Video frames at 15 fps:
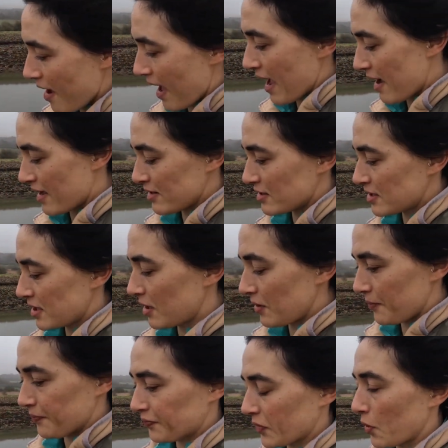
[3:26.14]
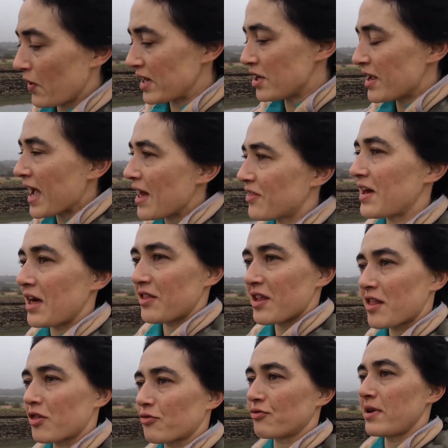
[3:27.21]
And when you get there,
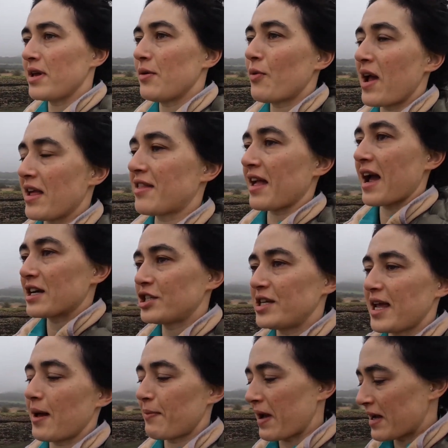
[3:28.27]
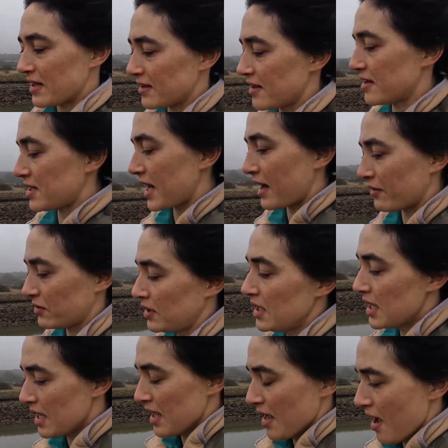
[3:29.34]
there's 3 ways to actually get back into town.
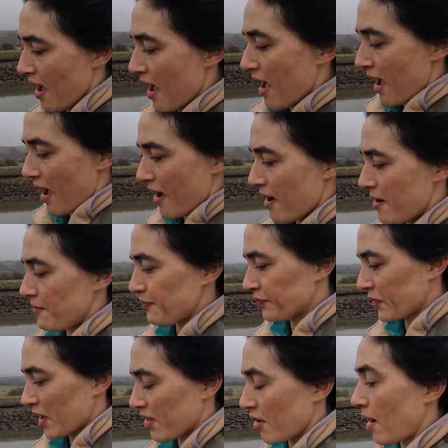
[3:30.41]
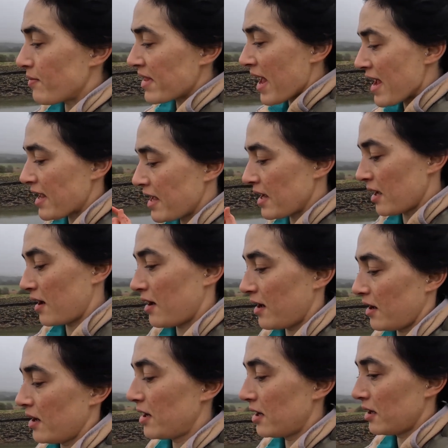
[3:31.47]
So I'm taking
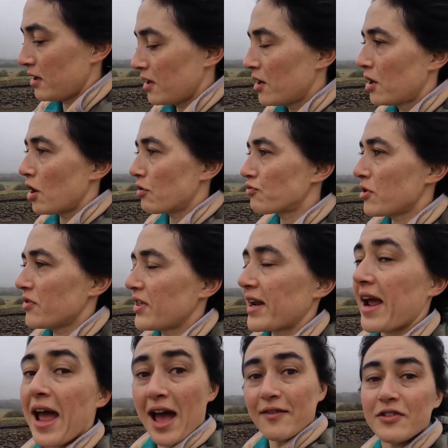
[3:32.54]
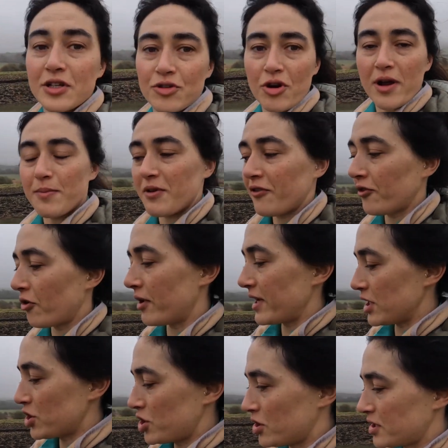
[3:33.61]
a route that I haven't tried before, and
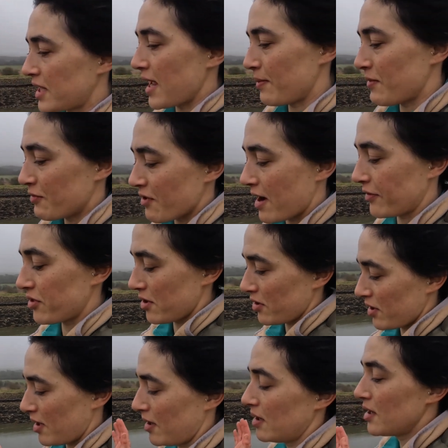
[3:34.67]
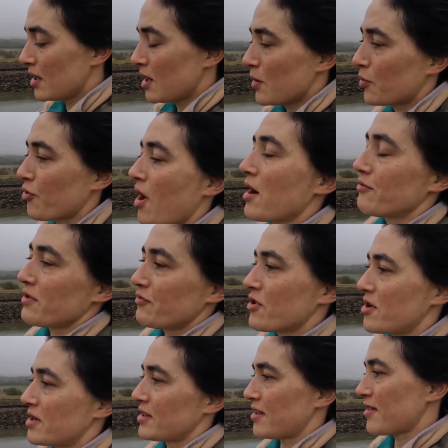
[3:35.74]
it should take me round to the Priory
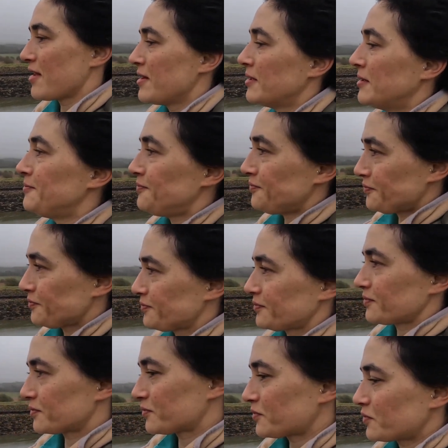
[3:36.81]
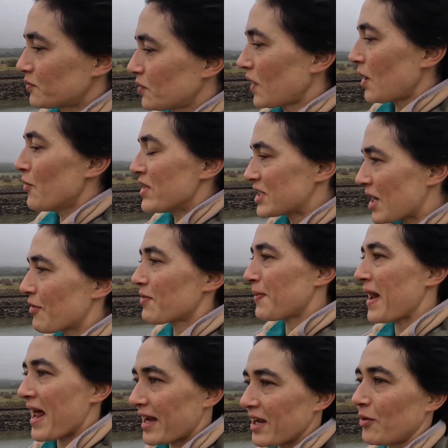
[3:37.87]
ruins, which I was
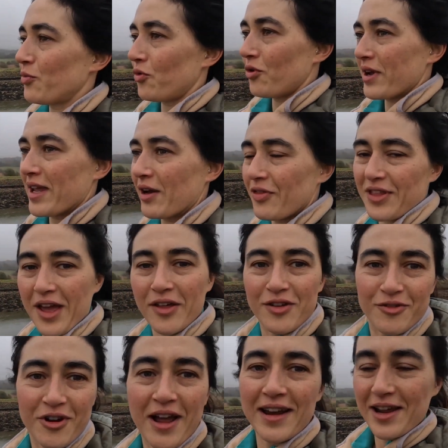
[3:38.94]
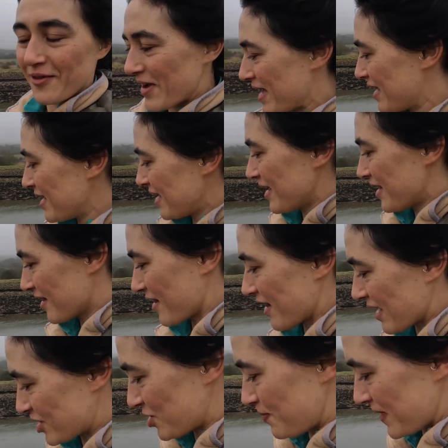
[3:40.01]
planning on walking on the other route anyway, so
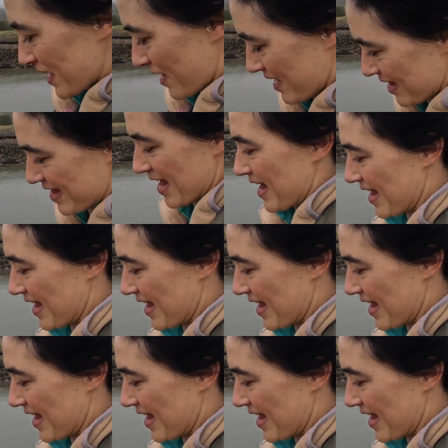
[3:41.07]
that should be nice.